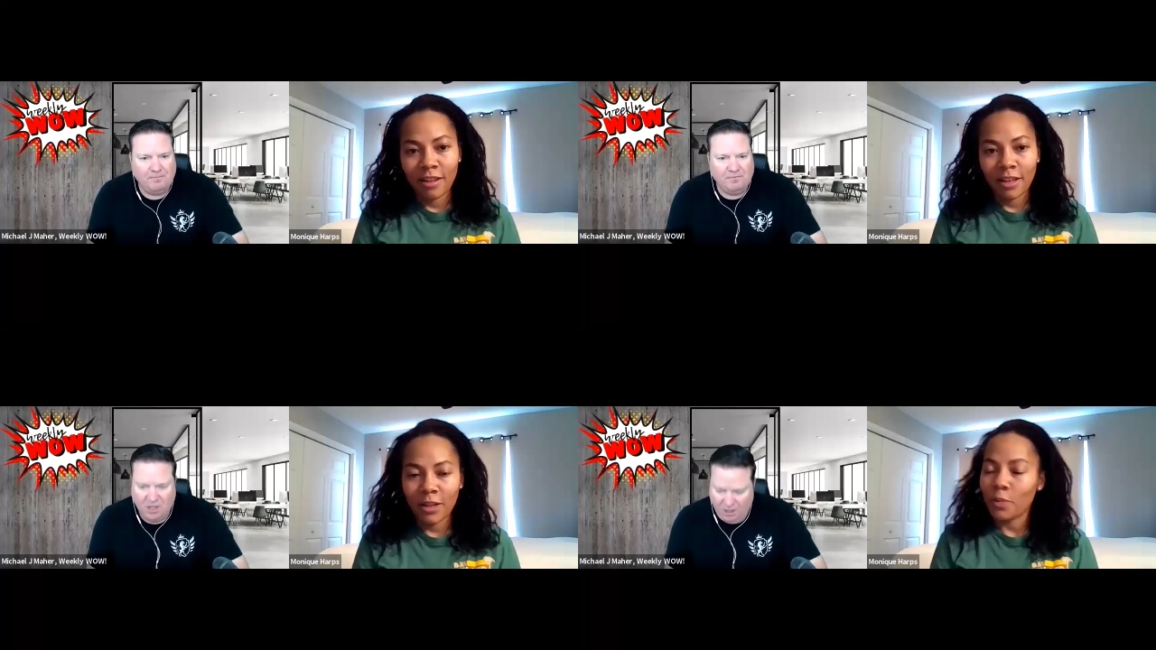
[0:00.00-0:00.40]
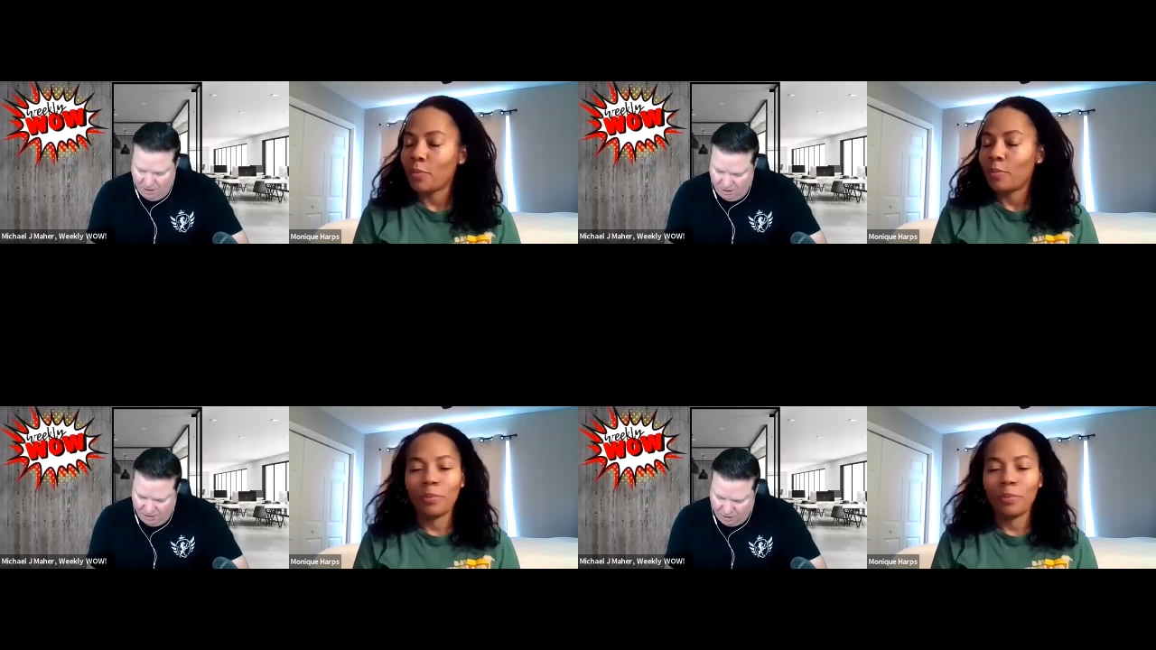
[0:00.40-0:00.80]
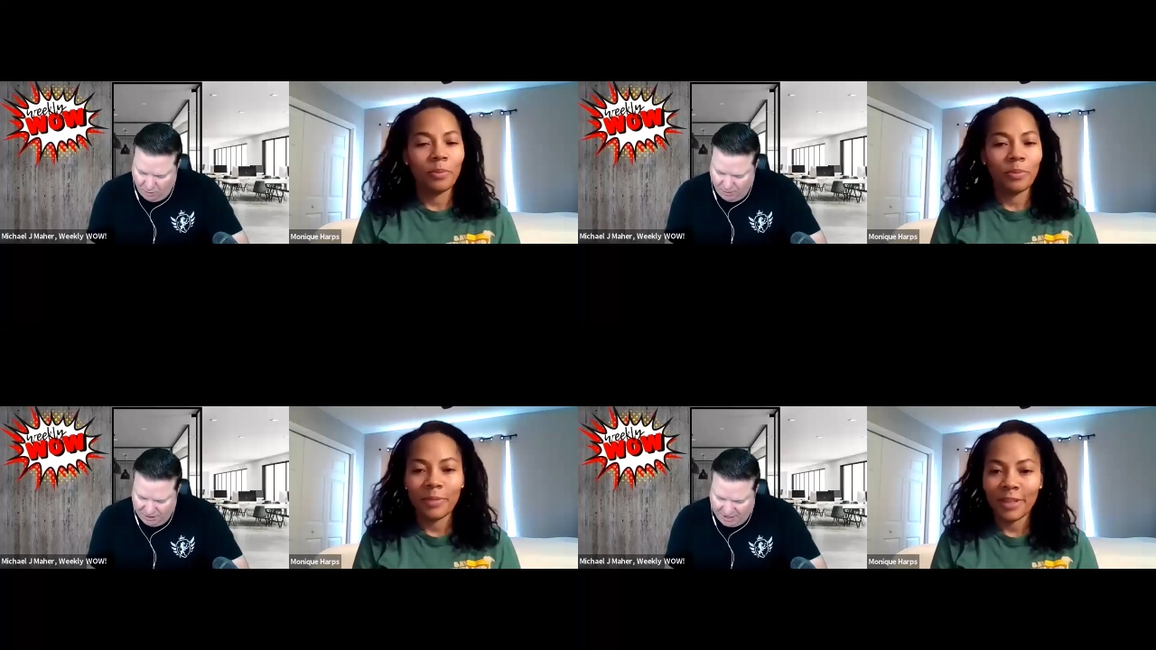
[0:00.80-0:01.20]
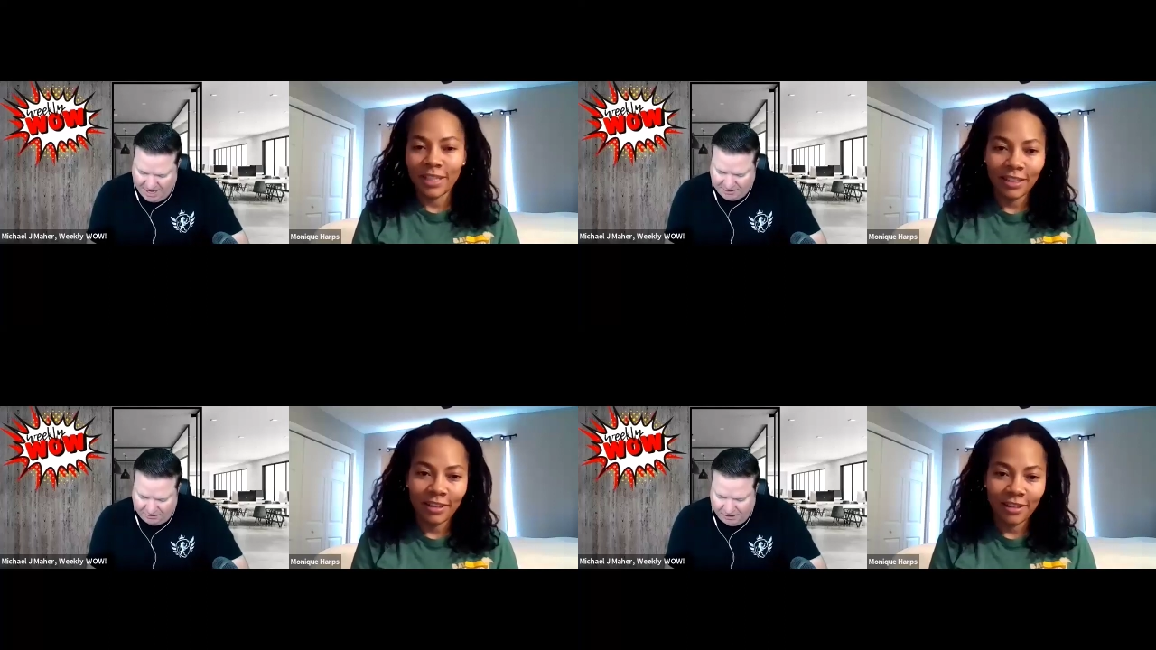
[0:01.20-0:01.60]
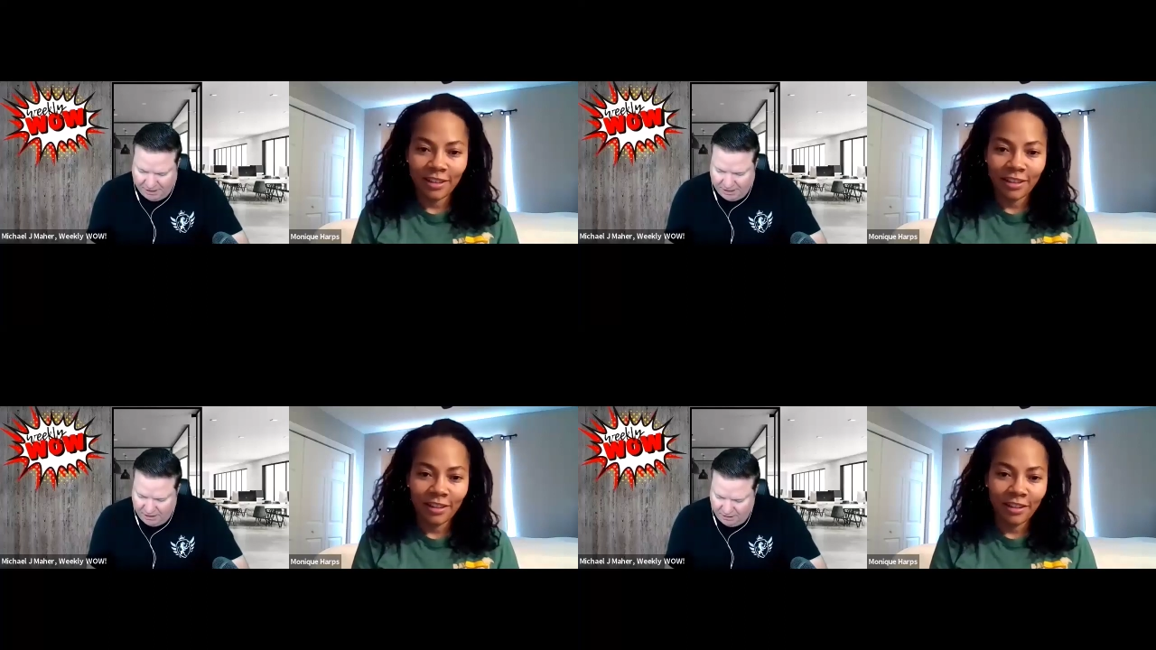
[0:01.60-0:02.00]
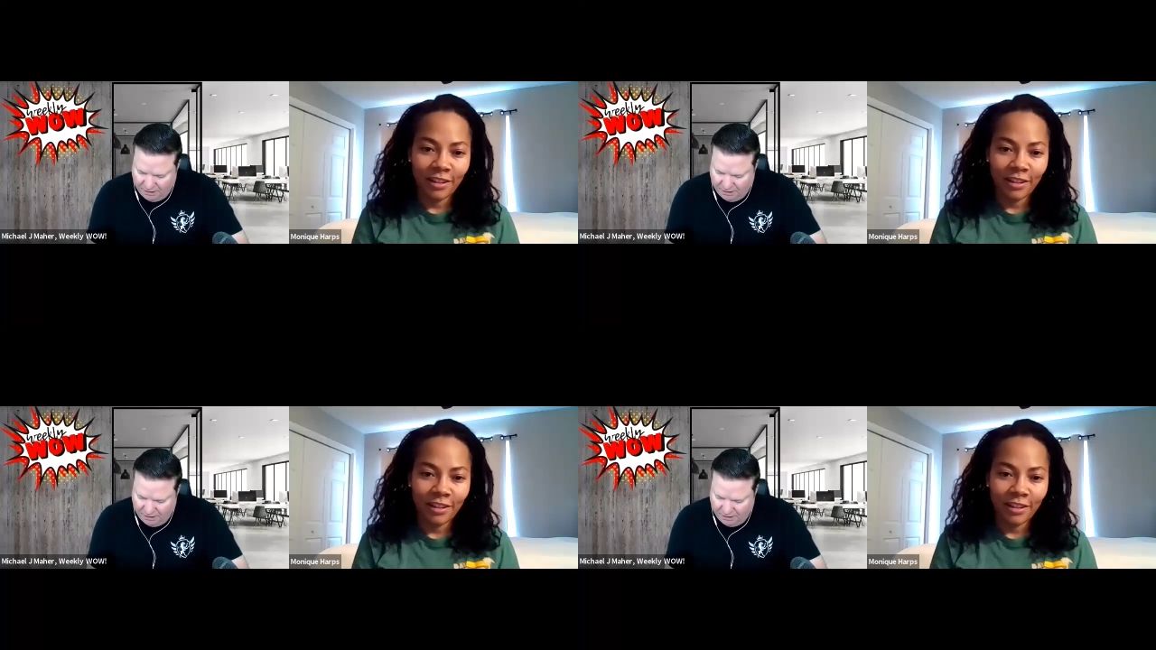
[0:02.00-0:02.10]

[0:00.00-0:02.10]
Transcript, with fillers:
Speaker 1: No. Nope. So it's actually